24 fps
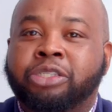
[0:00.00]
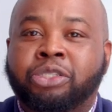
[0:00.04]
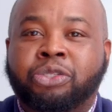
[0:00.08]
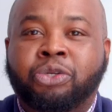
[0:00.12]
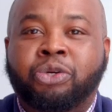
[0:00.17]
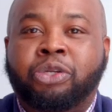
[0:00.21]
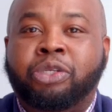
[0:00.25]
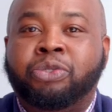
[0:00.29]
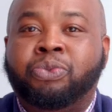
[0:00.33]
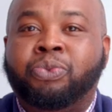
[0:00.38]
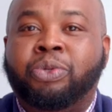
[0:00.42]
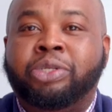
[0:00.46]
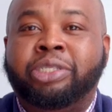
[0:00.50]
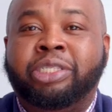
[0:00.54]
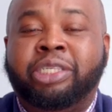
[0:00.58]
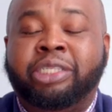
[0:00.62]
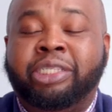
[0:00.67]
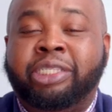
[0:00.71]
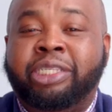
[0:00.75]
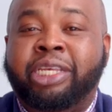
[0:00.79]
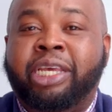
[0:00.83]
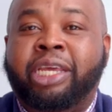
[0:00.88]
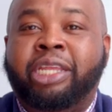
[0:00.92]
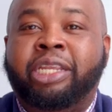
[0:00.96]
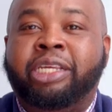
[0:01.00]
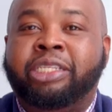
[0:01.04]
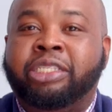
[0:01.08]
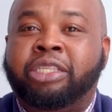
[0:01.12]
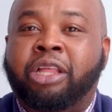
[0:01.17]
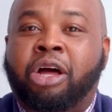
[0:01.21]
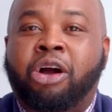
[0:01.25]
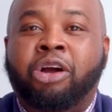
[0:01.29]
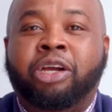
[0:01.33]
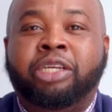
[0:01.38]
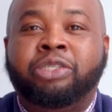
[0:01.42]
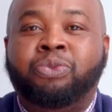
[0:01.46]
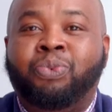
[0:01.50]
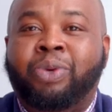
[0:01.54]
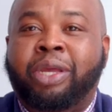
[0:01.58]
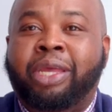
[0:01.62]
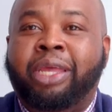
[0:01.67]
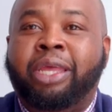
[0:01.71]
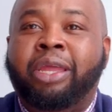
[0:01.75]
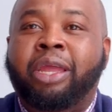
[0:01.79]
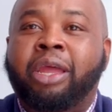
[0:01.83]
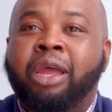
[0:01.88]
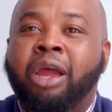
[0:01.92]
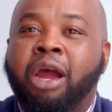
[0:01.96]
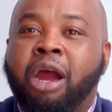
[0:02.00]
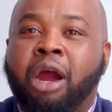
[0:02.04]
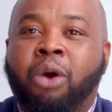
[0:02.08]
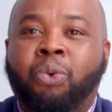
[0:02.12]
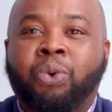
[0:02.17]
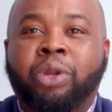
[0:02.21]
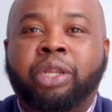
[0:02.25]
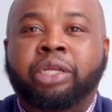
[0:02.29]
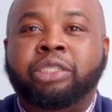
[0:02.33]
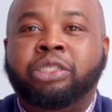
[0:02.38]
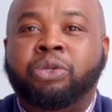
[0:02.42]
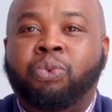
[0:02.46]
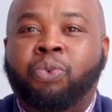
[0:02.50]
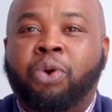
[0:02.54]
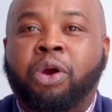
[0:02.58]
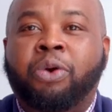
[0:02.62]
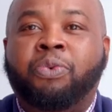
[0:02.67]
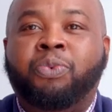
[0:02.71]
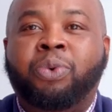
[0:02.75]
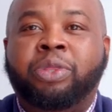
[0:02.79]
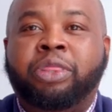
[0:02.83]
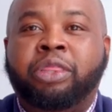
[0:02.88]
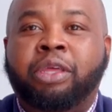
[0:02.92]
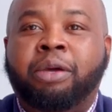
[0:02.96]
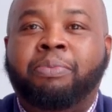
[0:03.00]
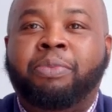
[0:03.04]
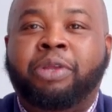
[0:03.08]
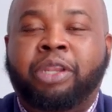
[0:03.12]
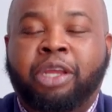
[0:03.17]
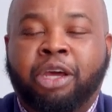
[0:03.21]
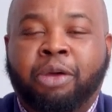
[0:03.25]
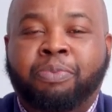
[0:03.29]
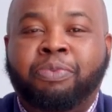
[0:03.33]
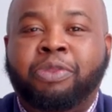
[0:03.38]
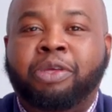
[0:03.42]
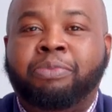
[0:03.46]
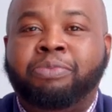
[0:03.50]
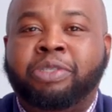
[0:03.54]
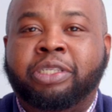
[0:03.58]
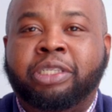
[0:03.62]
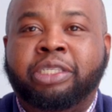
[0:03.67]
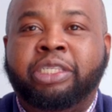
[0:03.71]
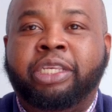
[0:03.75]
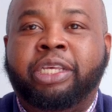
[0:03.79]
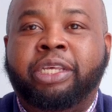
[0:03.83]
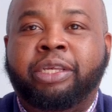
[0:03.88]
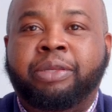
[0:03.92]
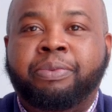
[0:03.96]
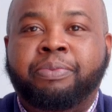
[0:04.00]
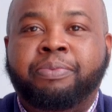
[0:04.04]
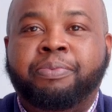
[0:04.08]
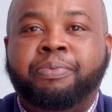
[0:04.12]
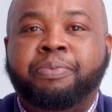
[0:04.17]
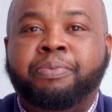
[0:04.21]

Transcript: students will succeed as long as we are willing to work with them and help them succeed.